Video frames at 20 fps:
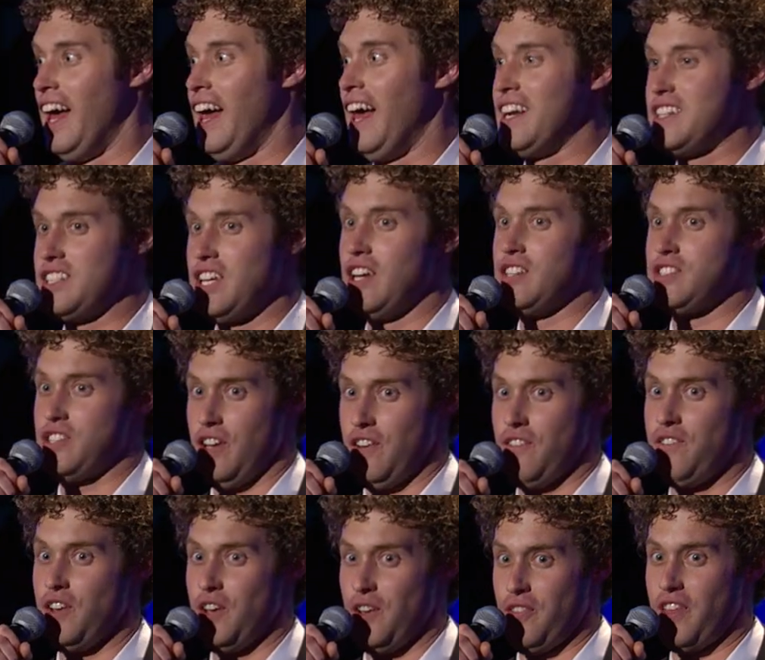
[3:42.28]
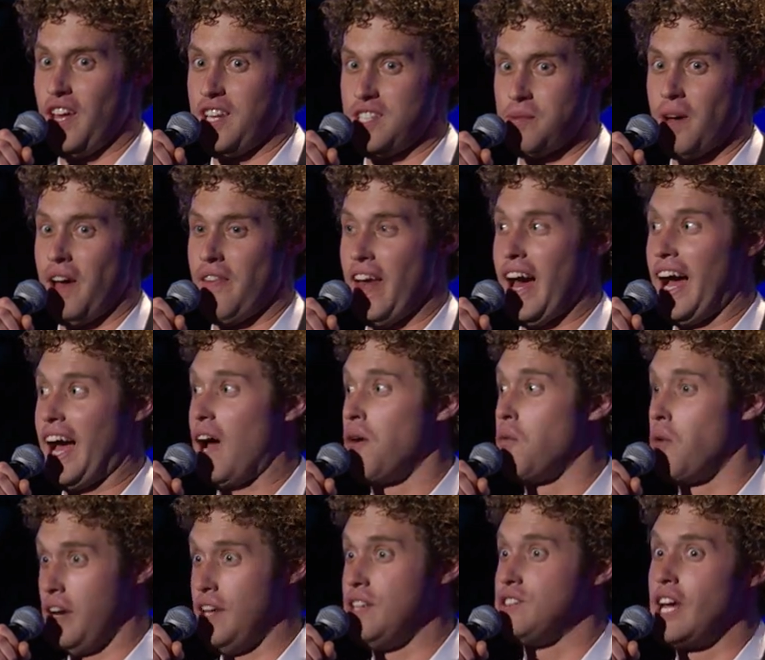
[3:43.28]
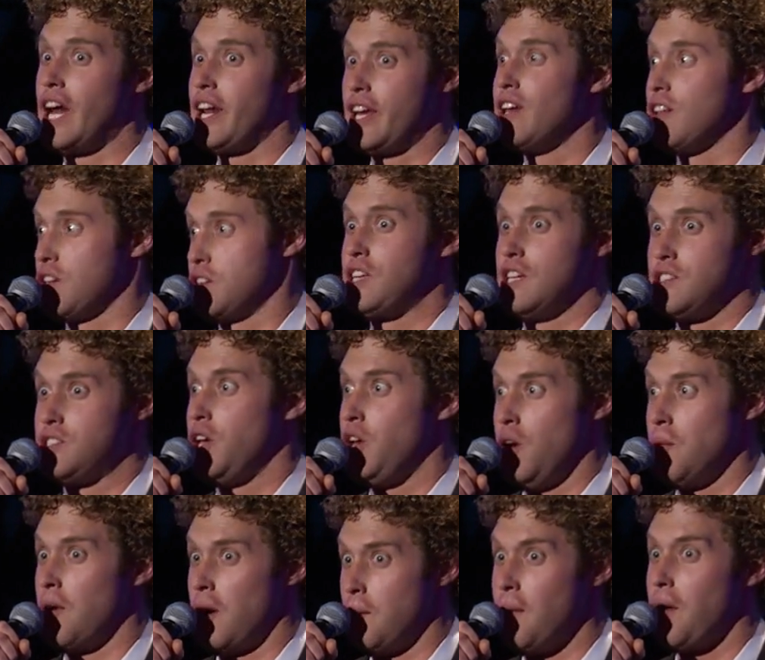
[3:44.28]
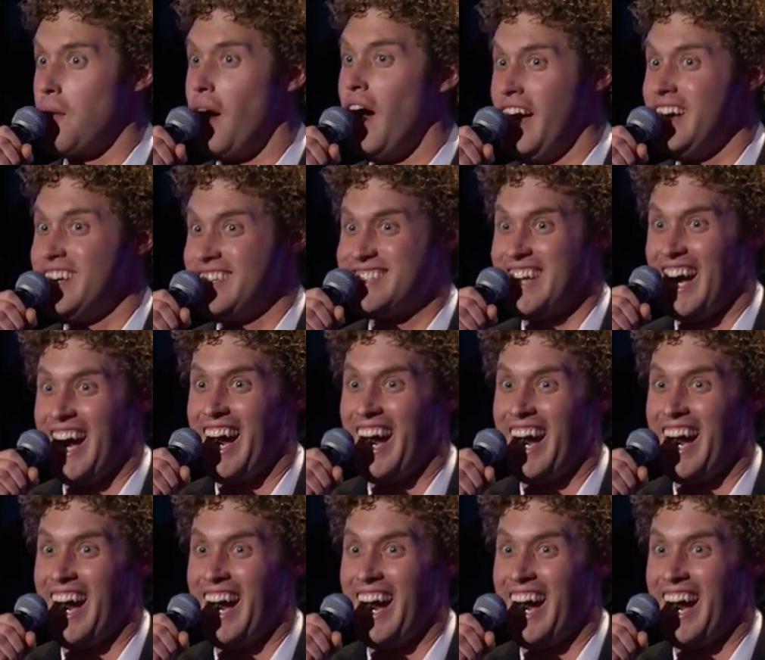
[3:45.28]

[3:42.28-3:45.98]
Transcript: Yeah, that tells you a few things about that guy. One, he's got a killer sense of humor, am I right?